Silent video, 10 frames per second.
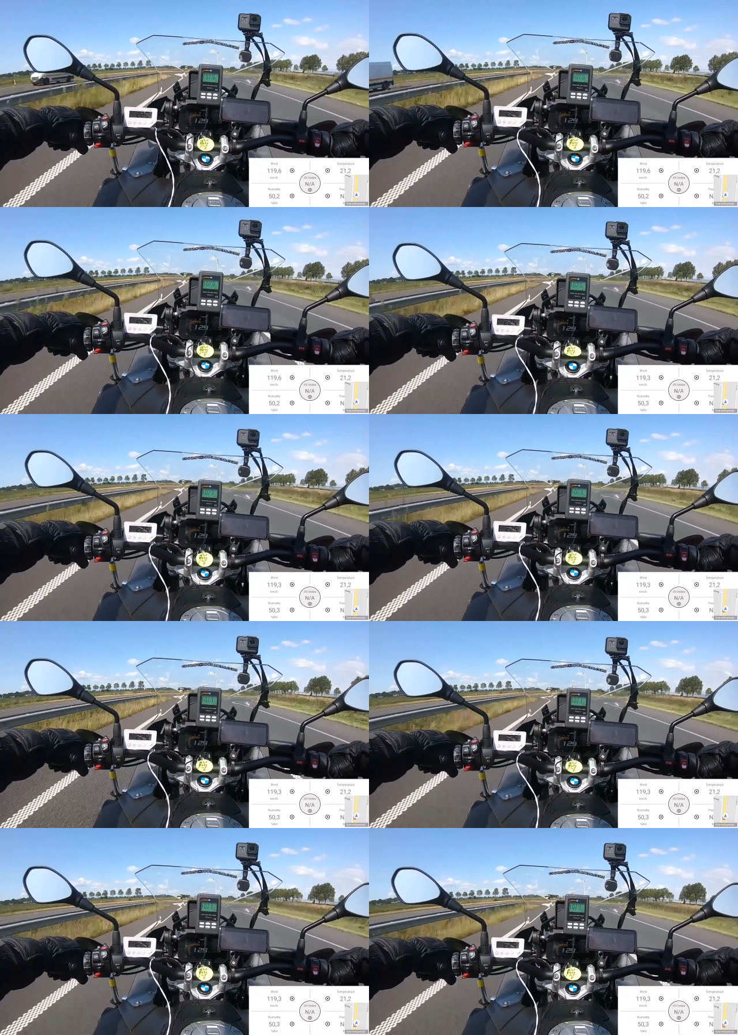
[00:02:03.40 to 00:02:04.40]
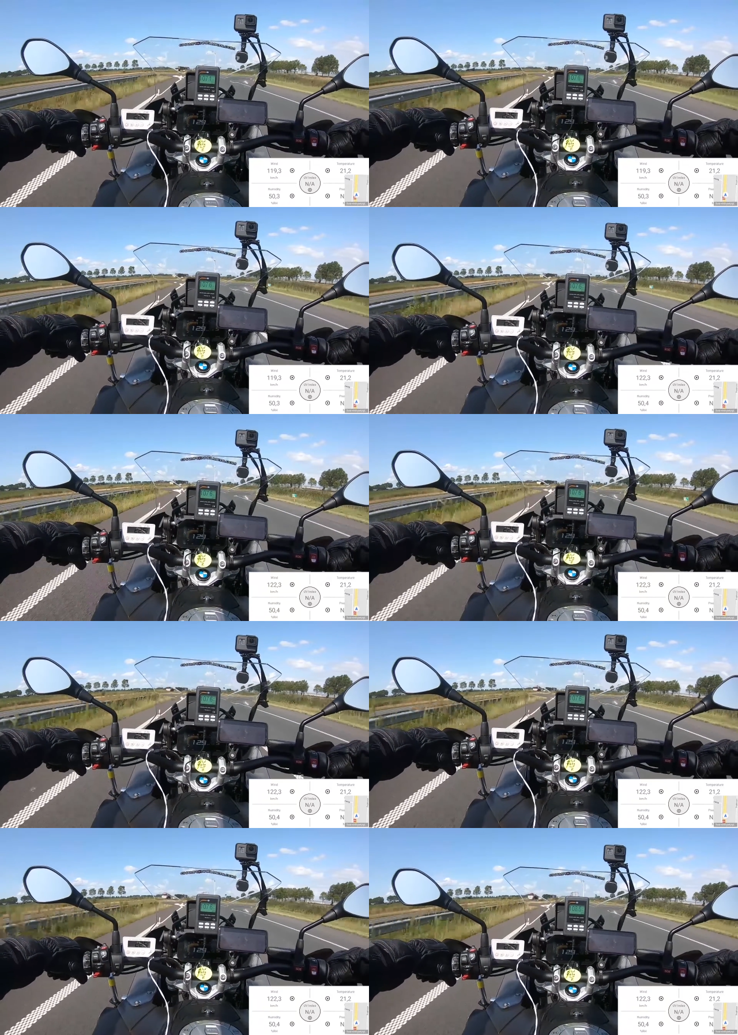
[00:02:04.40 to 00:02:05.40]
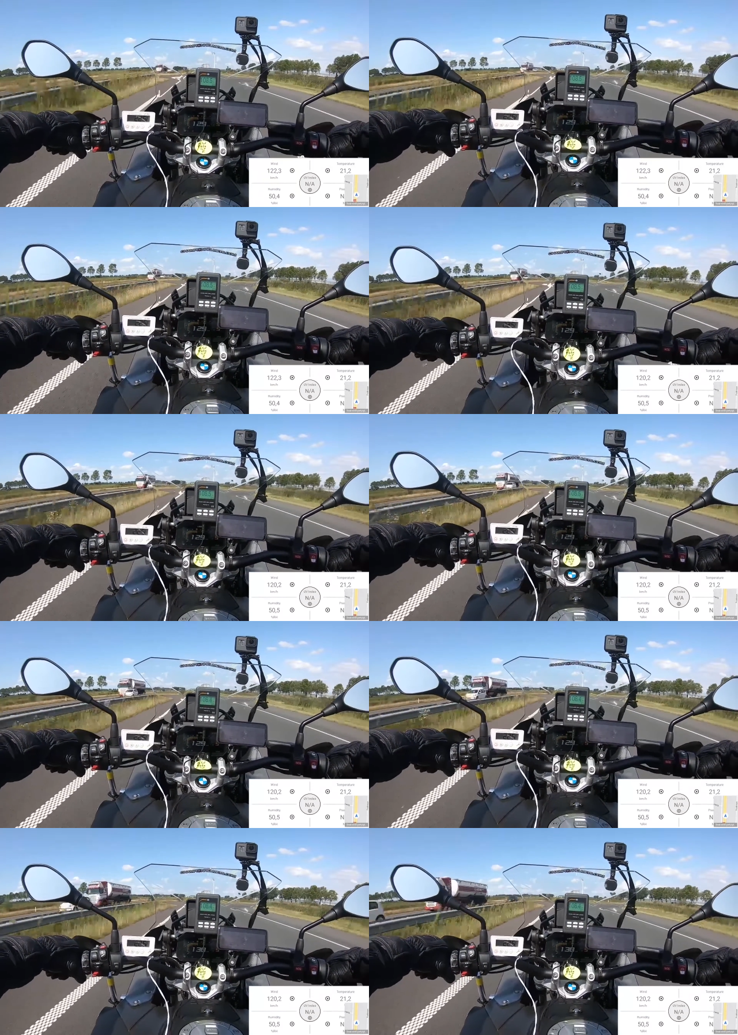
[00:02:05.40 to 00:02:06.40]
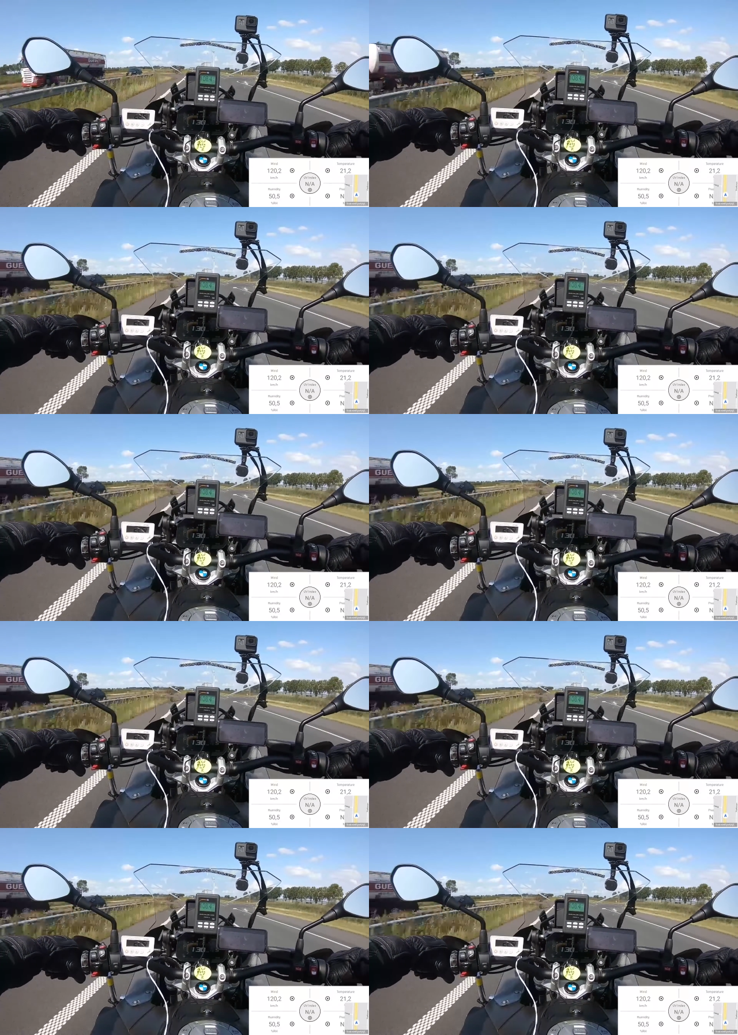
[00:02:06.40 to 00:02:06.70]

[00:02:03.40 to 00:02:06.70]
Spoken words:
Nobody's mouth can be seen.